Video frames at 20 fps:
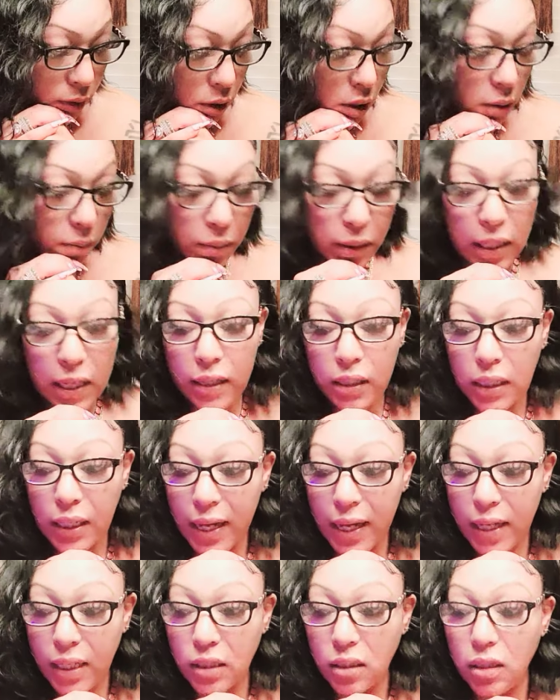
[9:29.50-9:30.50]
But
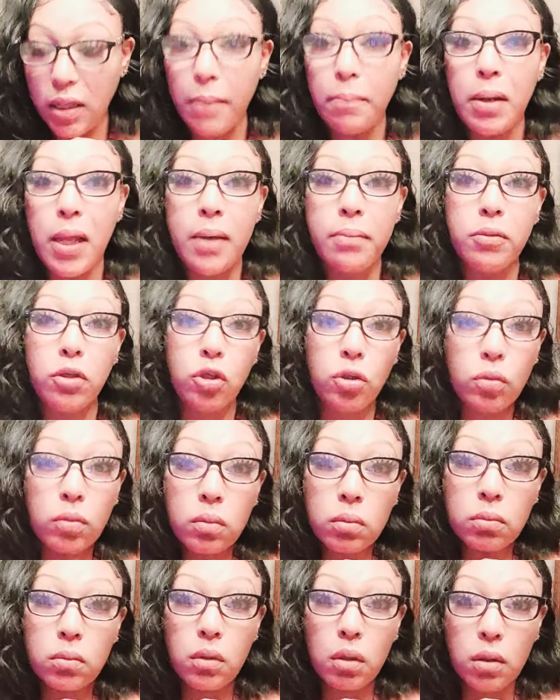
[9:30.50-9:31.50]
nonetheless, they blaming
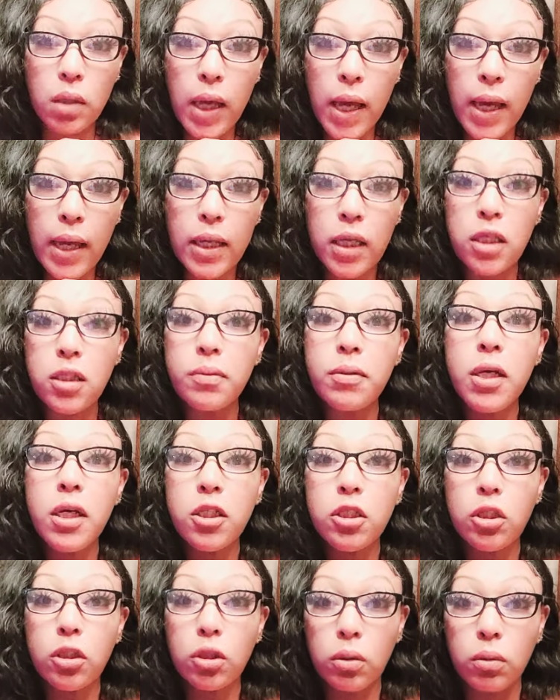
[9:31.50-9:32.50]
you, okay? It's
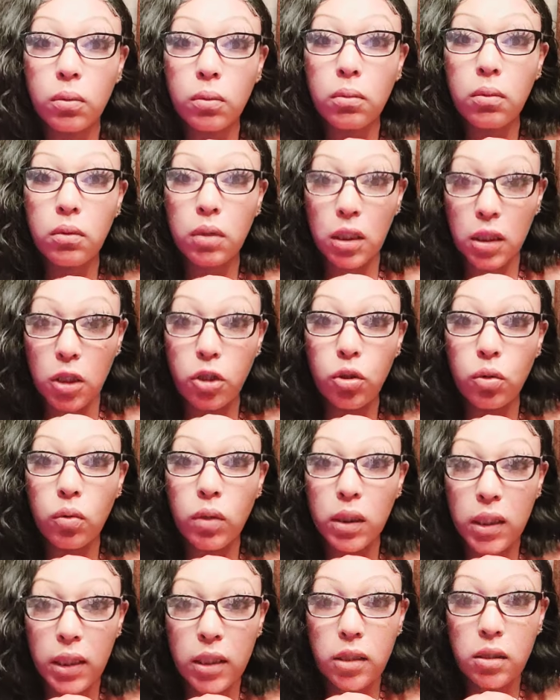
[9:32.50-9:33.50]
because of you that they're
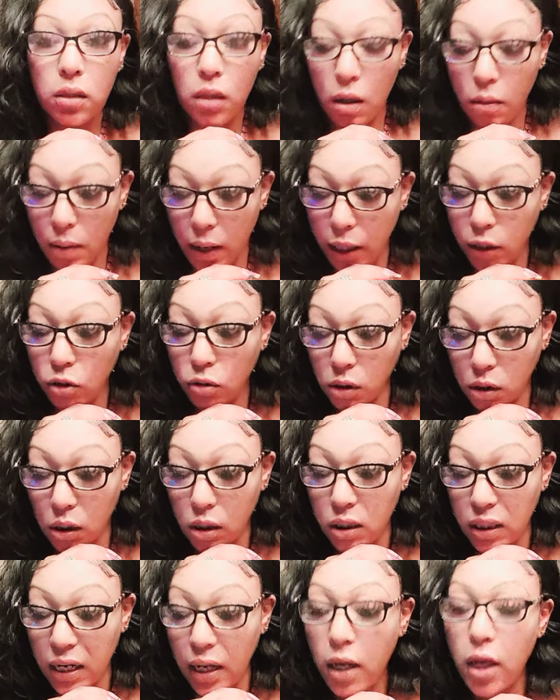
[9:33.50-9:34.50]
doing this. All right. You know what I'm
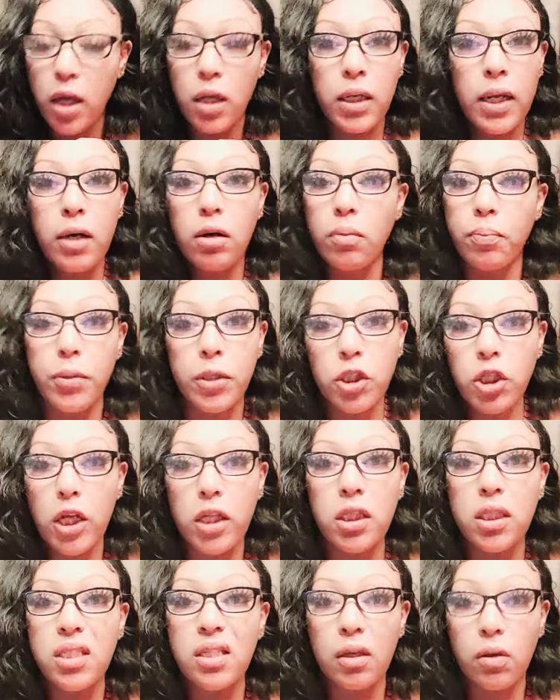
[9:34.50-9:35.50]
saying? They don't
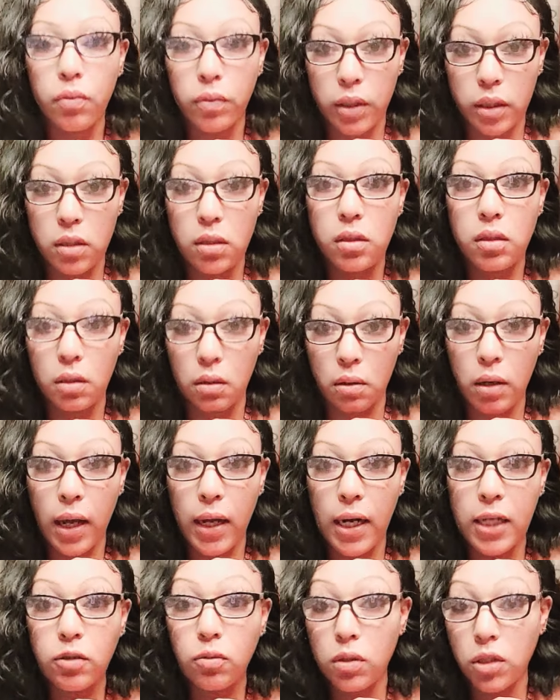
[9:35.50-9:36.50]
appreciate the secrets. Okay.
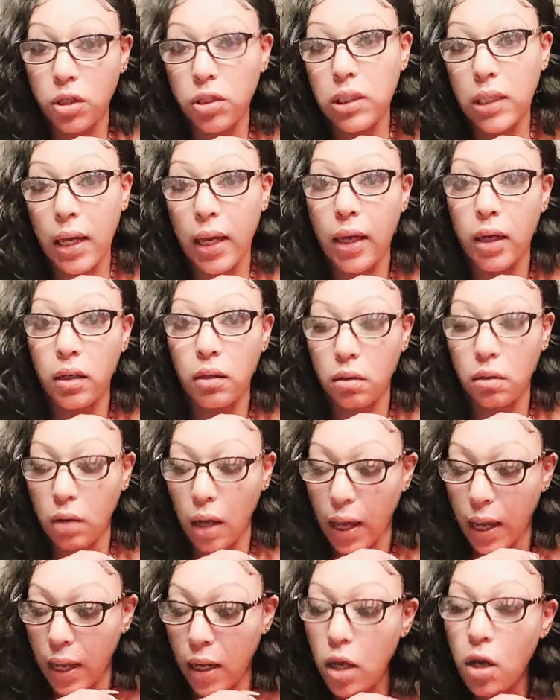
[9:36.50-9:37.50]
That's what they're saying.
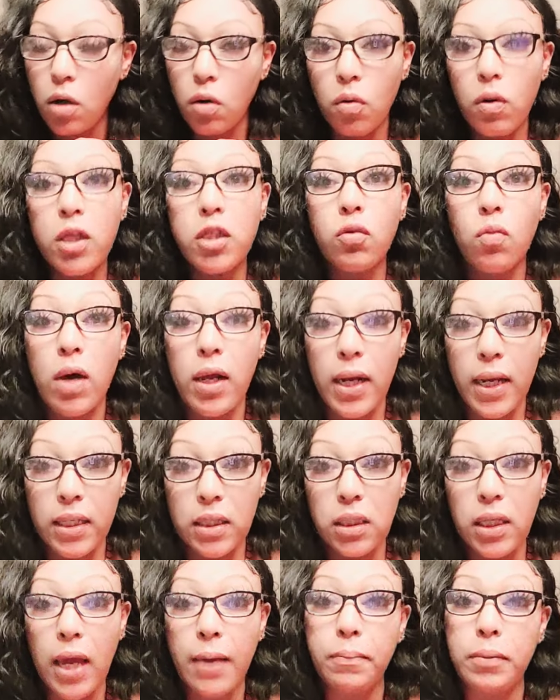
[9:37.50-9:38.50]
Okay. Reason why they
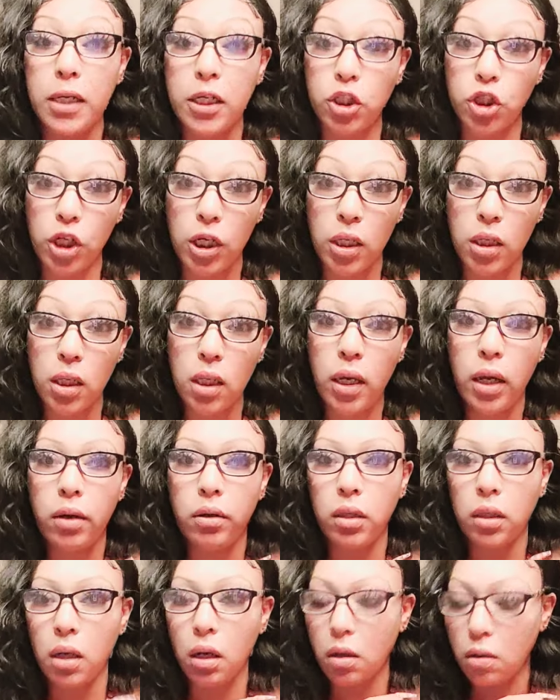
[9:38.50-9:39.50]
escaping, they cheating and
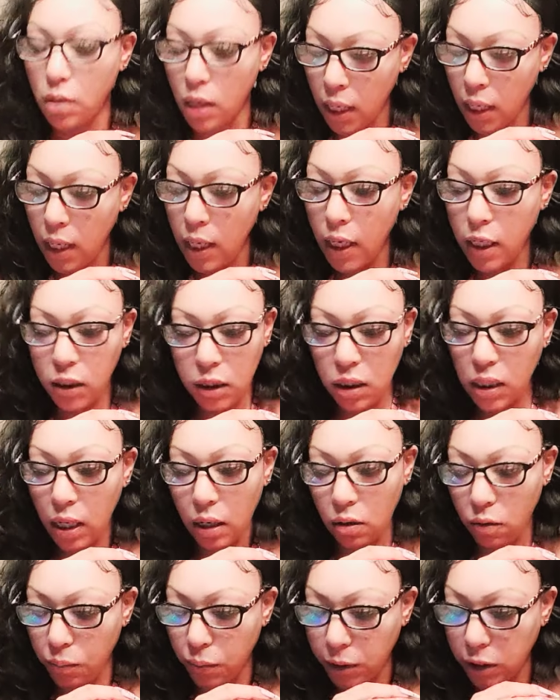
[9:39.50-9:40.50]
carrying on is because they
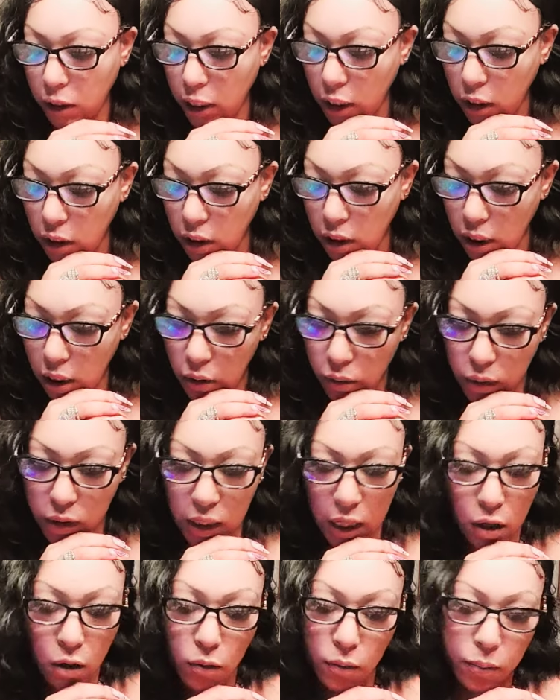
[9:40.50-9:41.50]
don't appreciate the secrets.
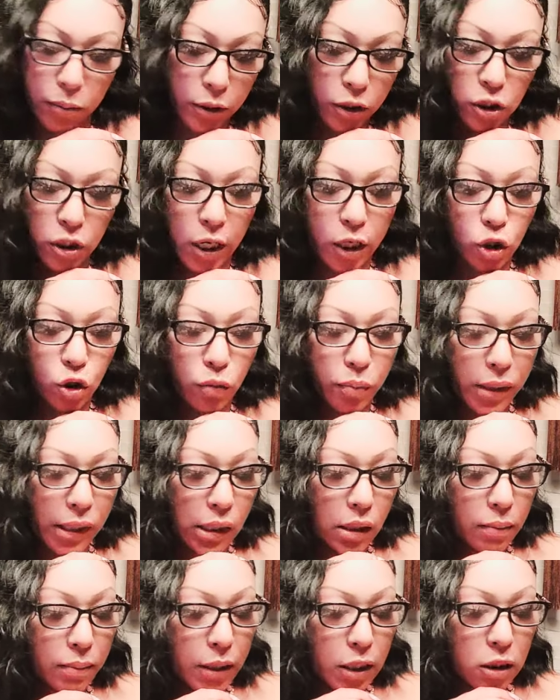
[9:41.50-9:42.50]
They don't appreciate you
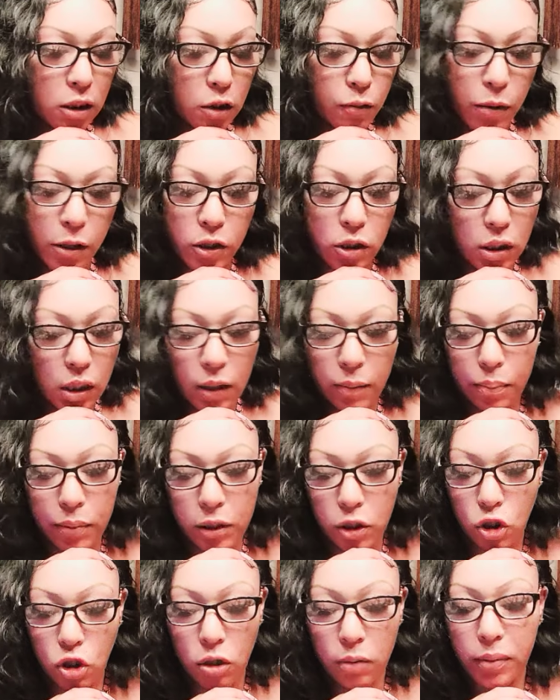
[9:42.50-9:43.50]
being a business person that
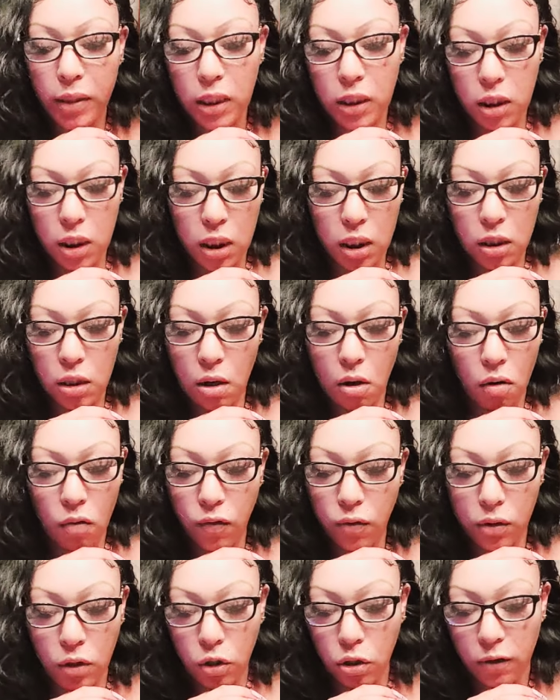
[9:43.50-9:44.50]
puts your business
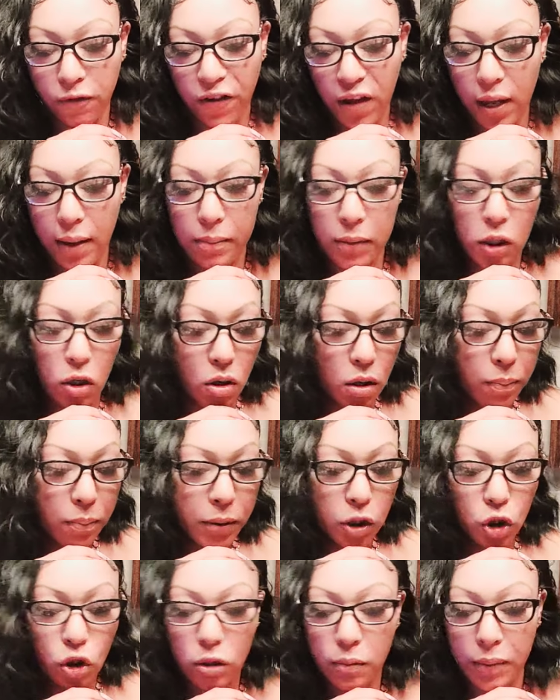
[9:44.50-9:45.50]
over your family or
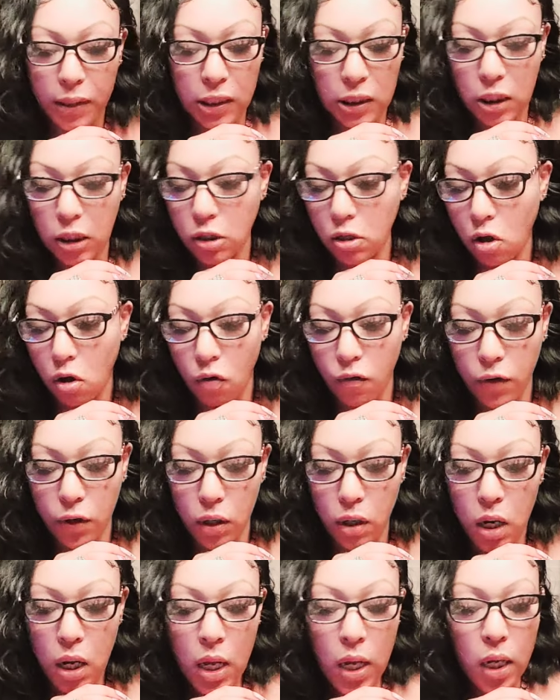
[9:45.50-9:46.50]
put your business
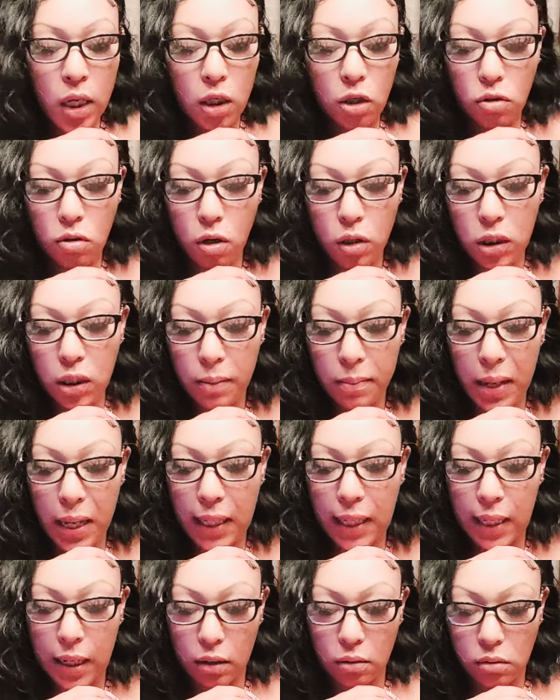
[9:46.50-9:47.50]
over, you know,
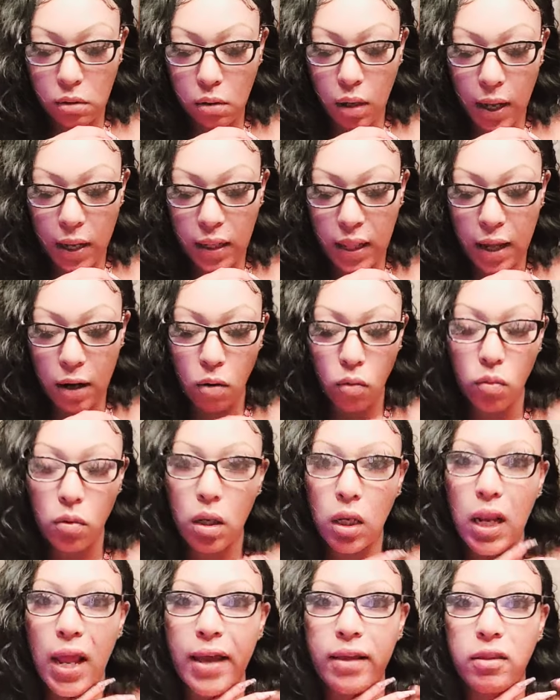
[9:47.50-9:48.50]
somebody else. Okay. They don't
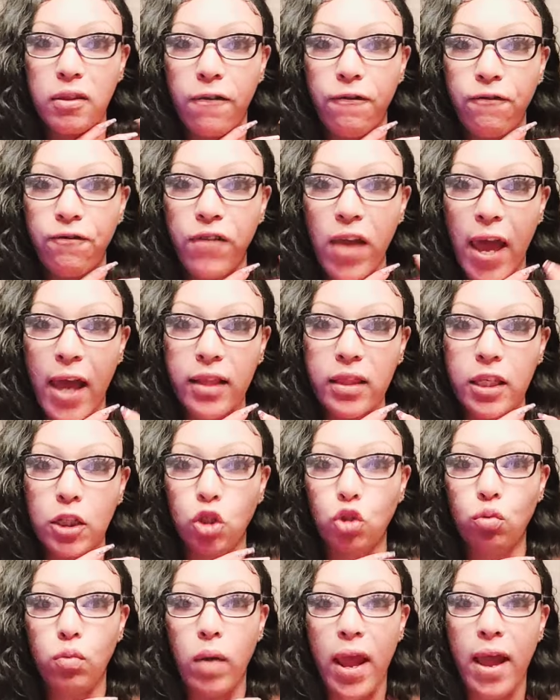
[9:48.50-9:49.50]
like the fact that
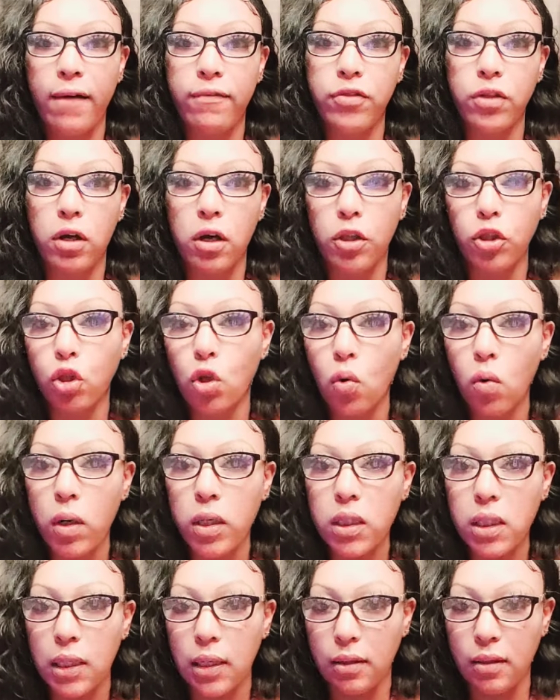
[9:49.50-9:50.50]
you have the
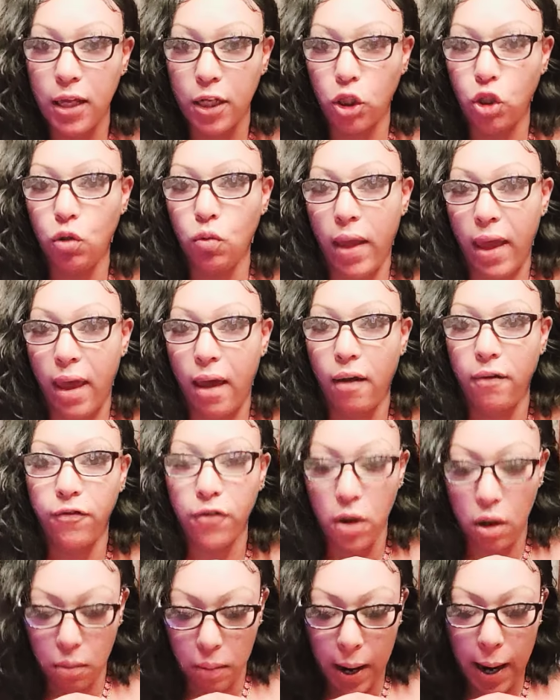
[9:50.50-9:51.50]
authority that you have.
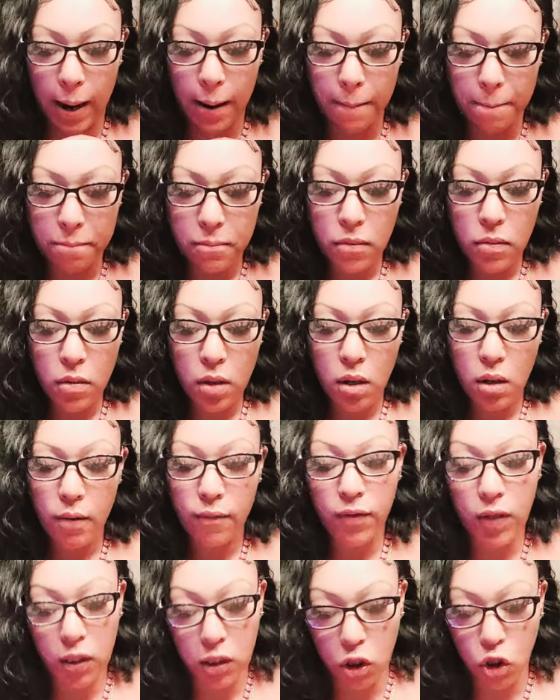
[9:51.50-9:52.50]
All right.
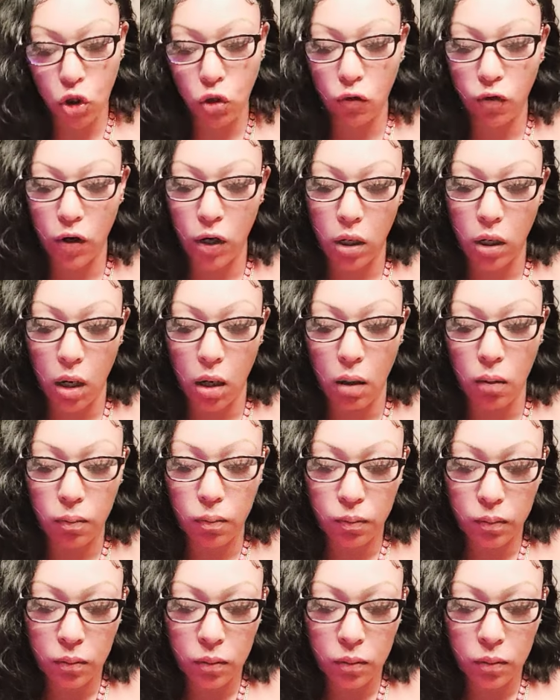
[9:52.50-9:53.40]
This is you, Virgo.